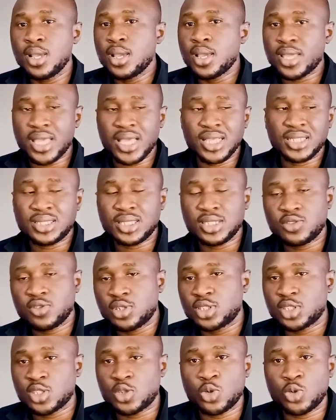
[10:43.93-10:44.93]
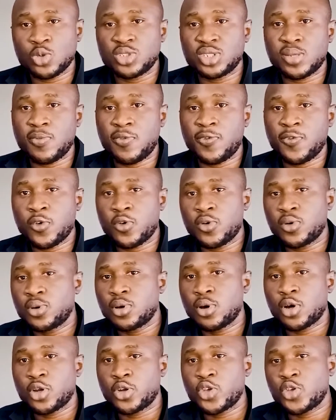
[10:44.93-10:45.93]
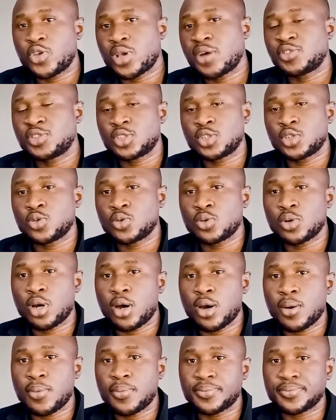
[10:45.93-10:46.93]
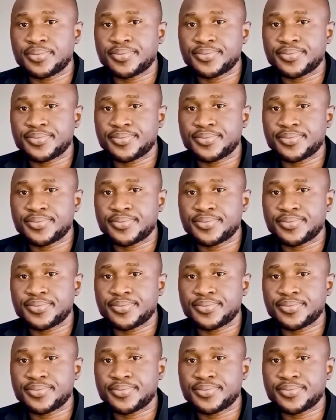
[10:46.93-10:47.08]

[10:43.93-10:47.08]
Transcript: Yes, this one is a dual SIM phone, although you have to